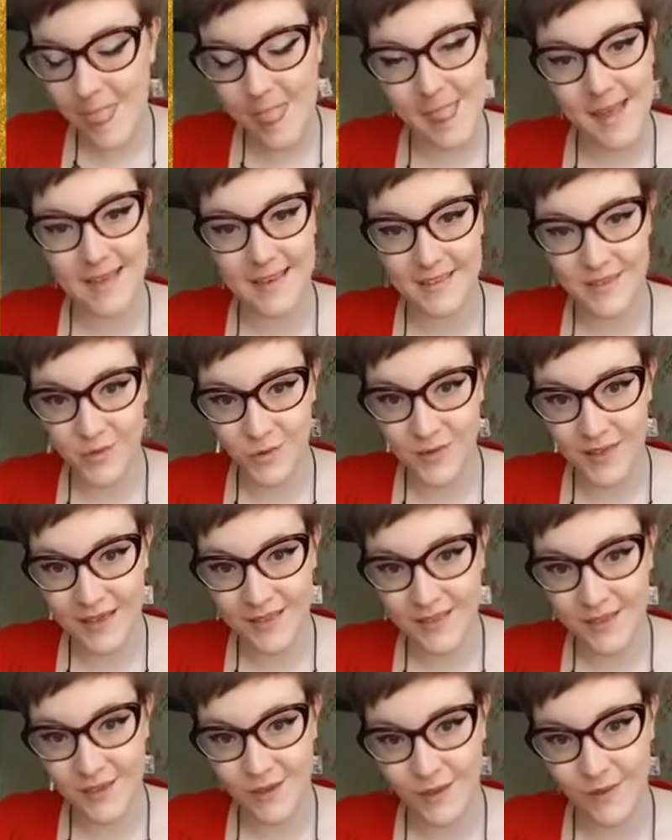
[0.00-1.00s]
It is unique
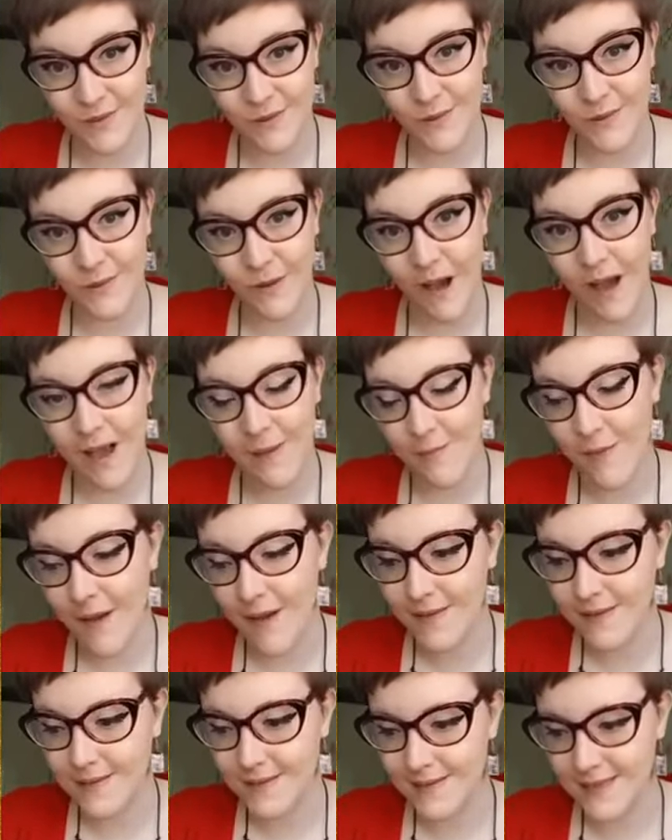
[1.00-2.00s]
to you. I
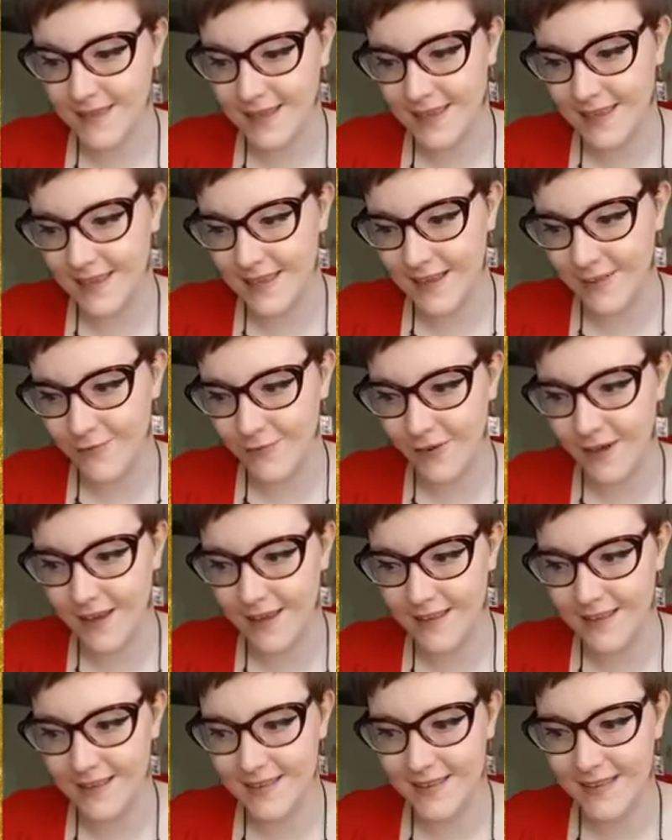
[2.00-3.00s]
personally
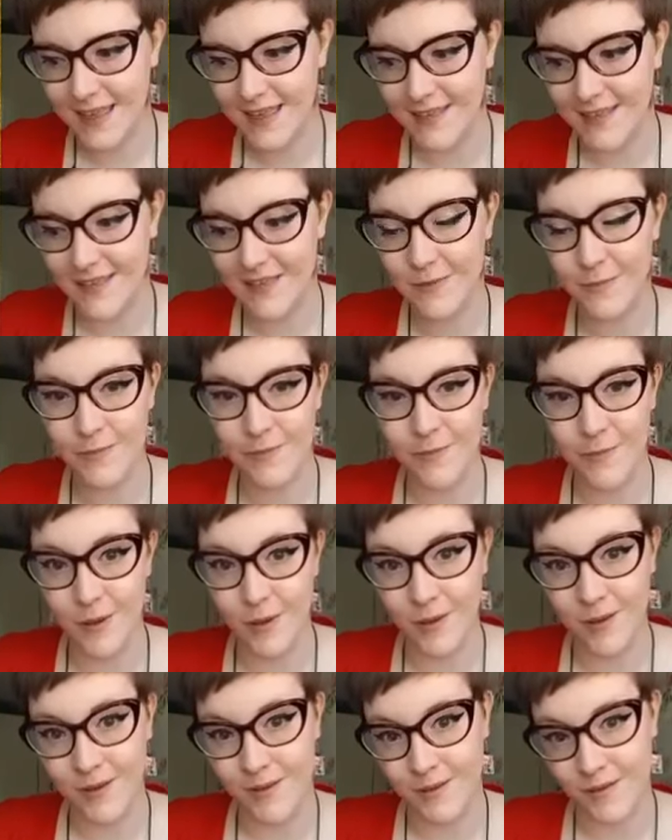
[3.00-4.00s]
advise that this
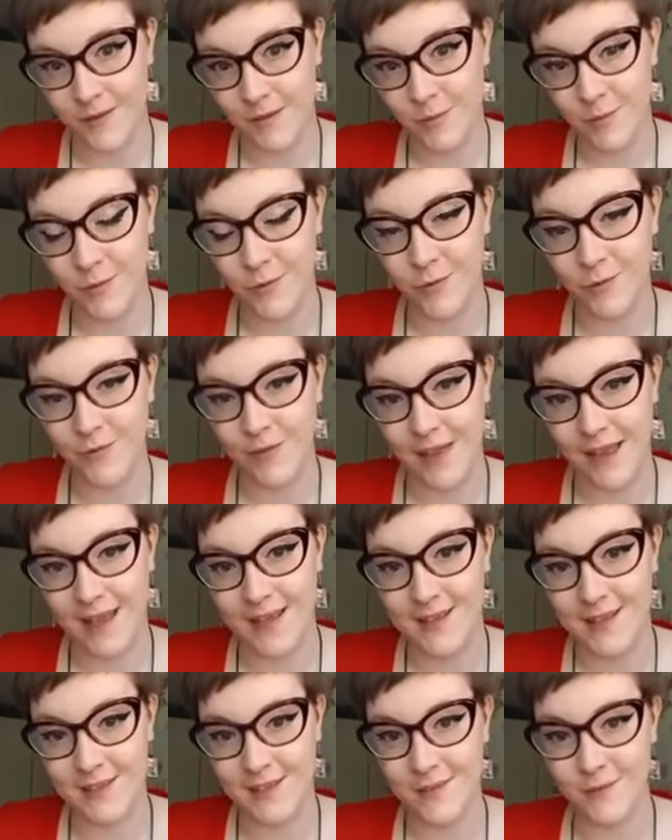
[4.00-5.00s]
book is suitable for the
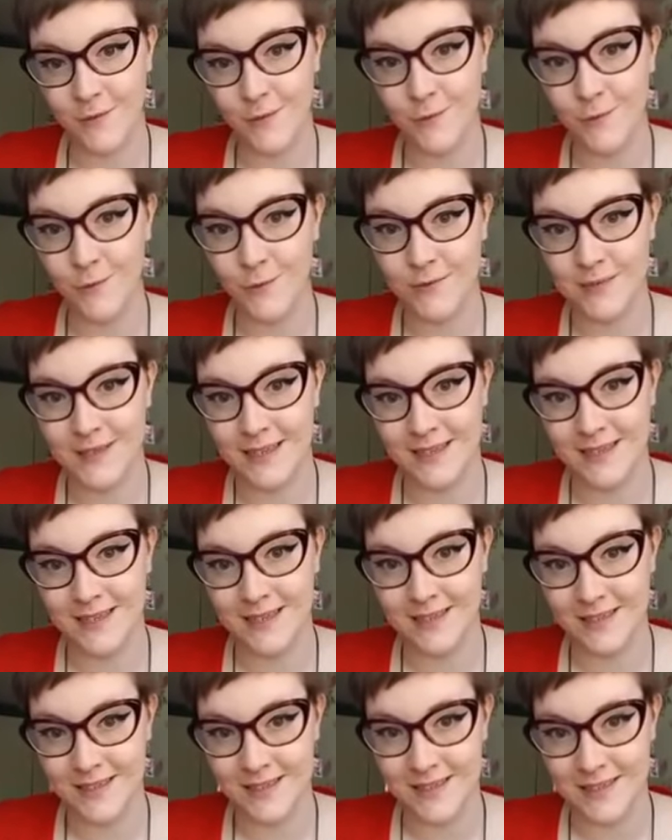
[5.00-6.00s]
ages of
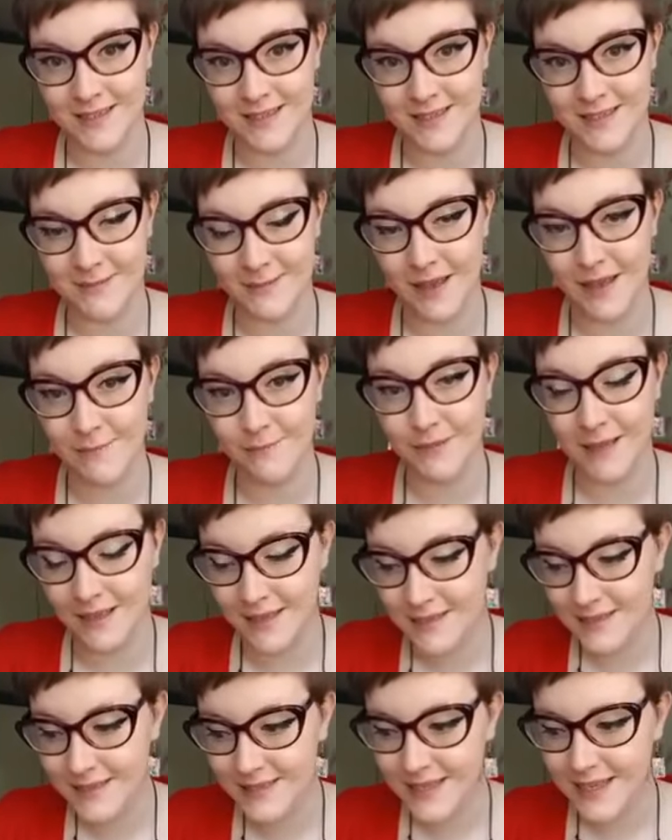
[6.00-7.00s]
14 years
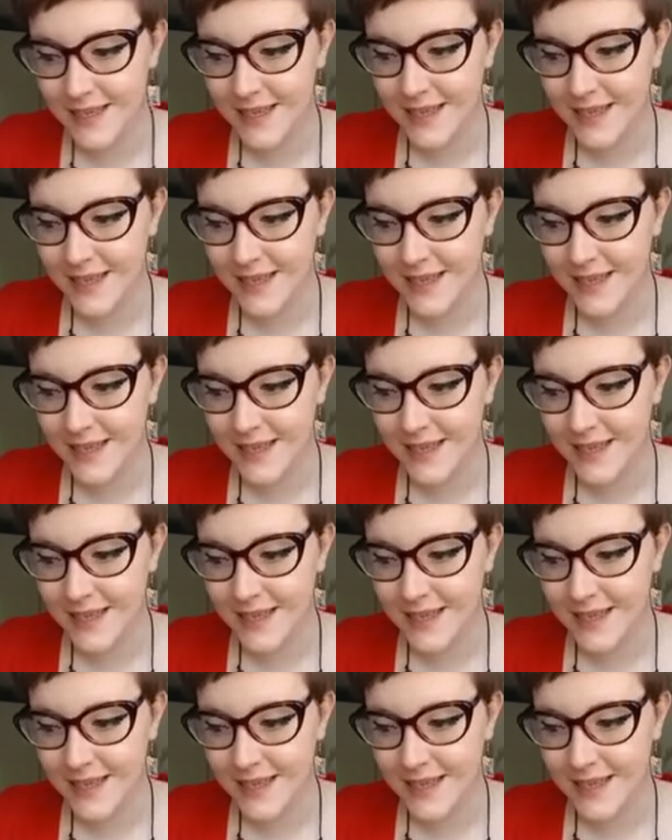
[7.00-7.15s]
plus,